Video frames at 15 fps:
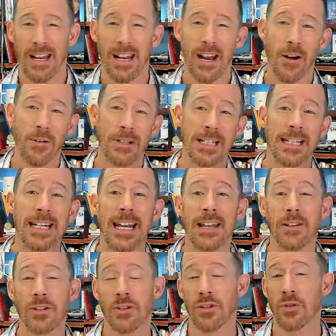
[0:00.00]
Now, to
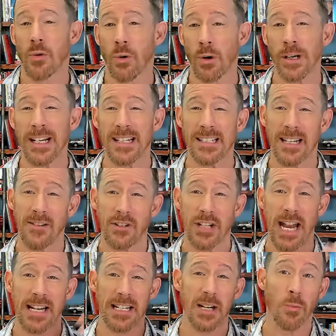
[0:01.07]
get the story, instead of just
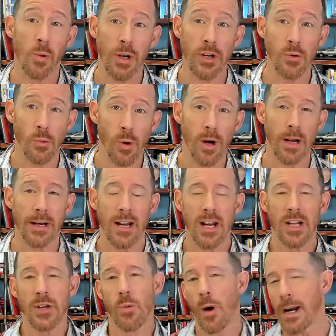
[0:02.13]
asking, what do you want
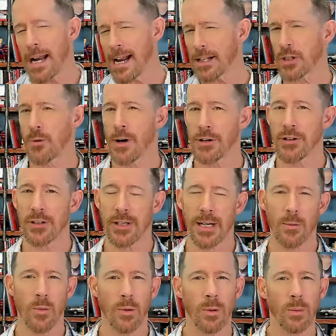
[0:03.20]
to ask questions
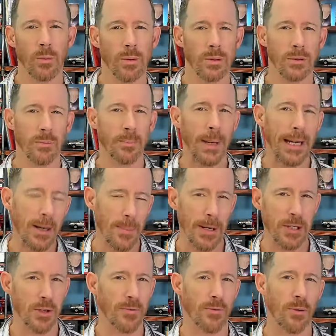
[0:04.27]
like, well, paint a
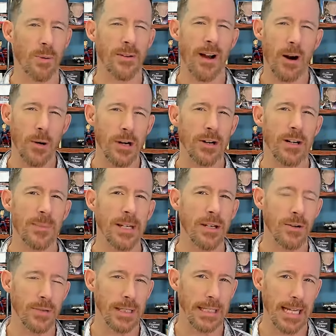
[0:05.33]
picture for me. How are you going to be
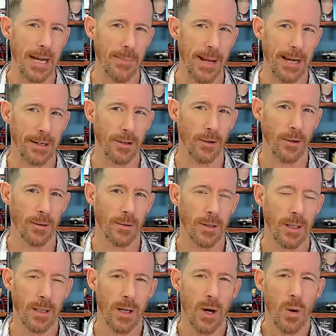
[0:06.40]
using that backyard?
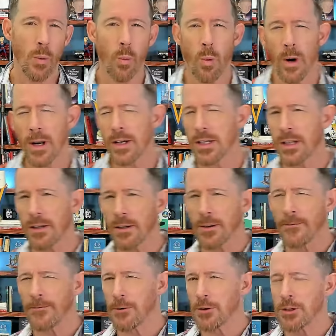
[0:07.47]
What is the
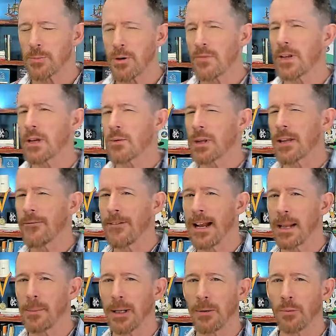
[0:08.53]
first movie you and the
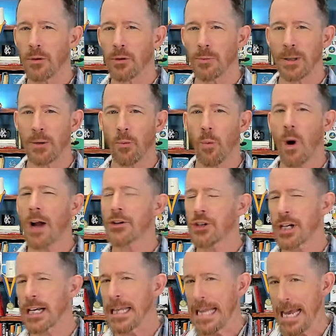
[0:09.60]
family will be
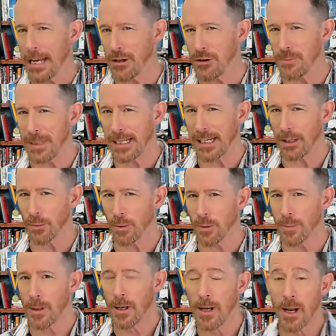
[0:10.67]
watching in that new media room?